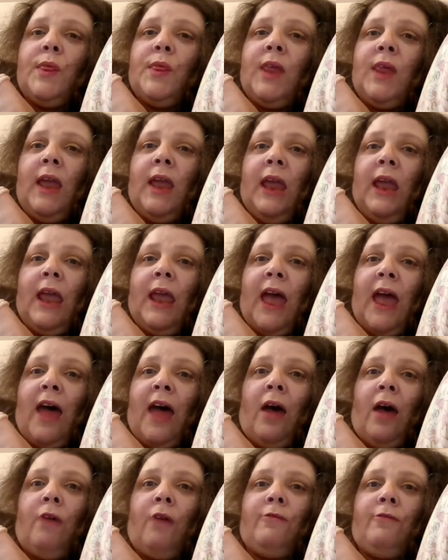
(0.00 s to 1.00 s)
They
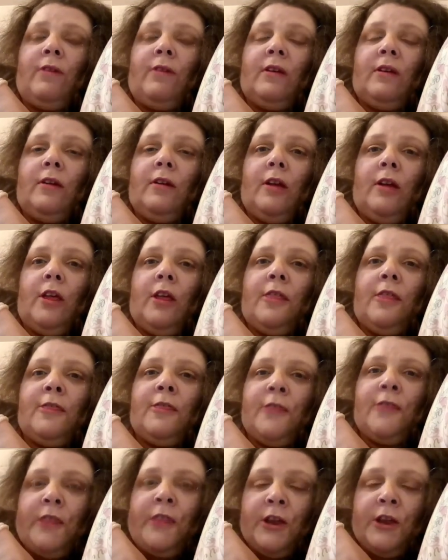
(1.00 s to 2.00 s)
have
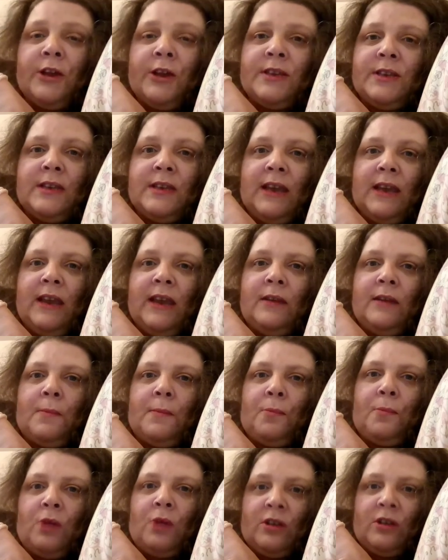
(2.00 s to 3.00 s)

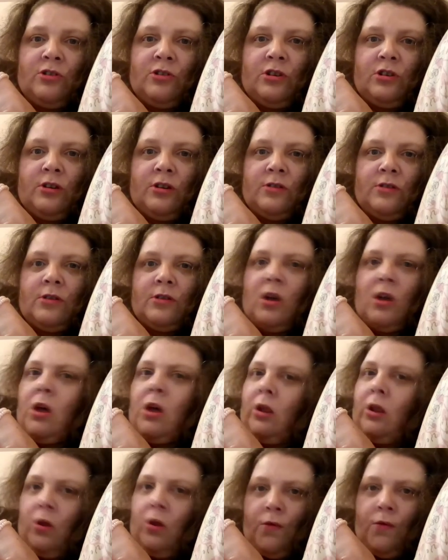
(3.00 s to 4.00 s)
13 branches
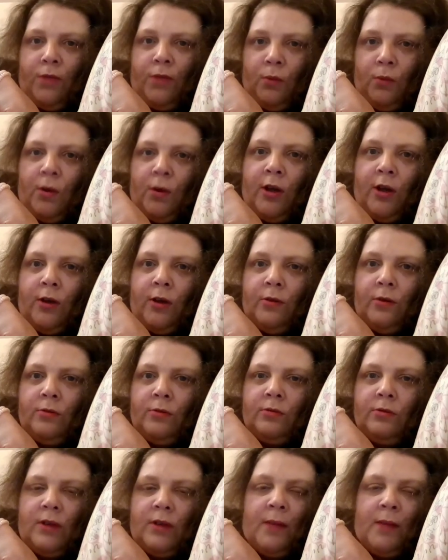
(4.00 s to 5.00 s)
all over the
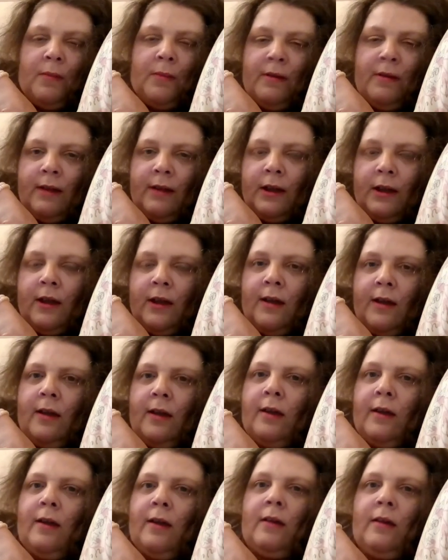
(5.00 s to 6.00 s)
world.
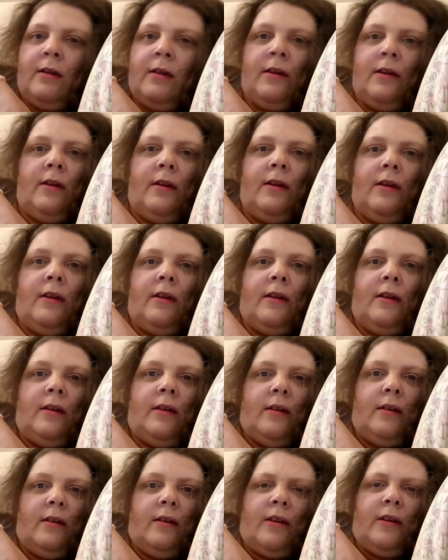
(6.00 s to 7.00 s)
America,
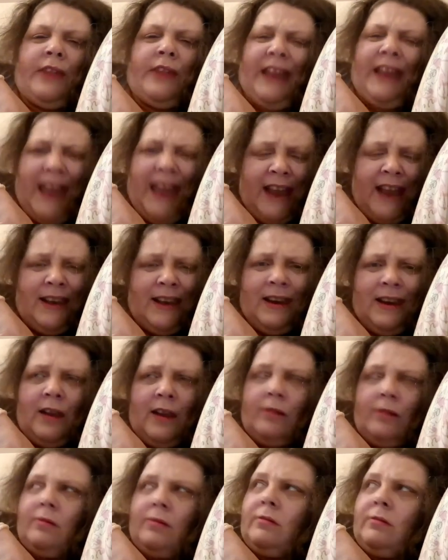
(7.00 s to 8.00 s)
I think
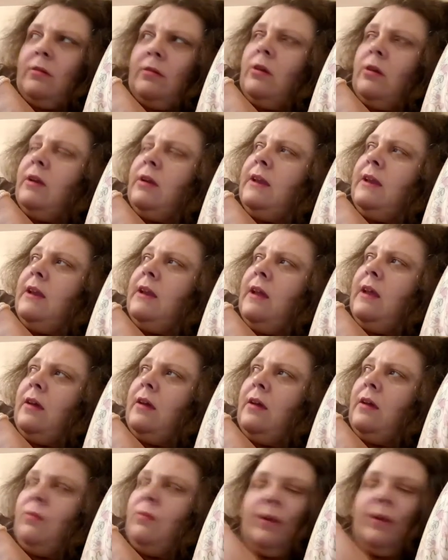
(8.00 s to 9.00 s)
not
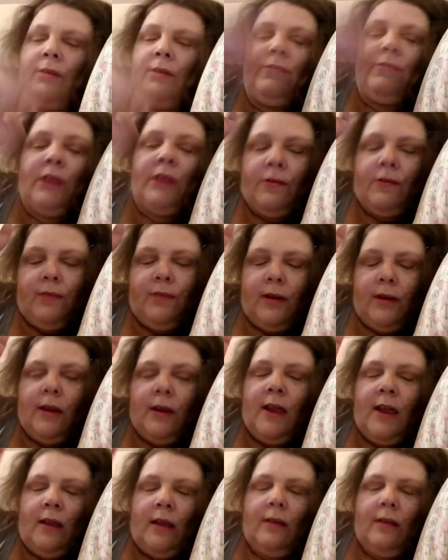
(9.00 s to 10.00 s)
India, but
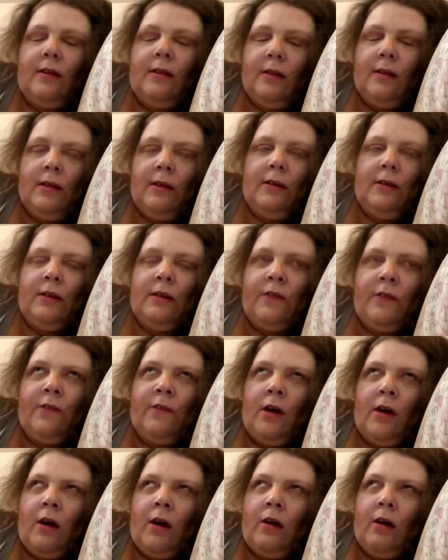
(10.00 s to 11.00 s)

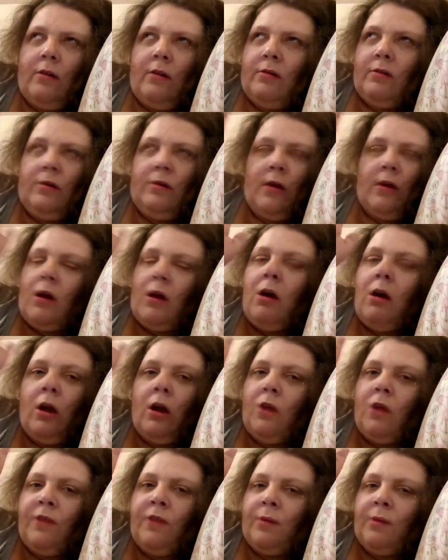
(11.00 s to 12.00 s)
they've got
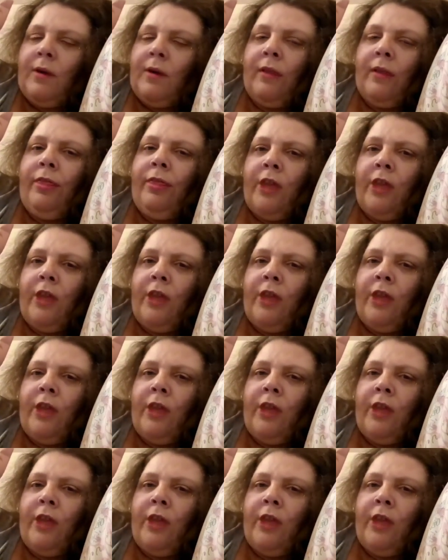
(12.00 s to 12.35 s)
all over the world.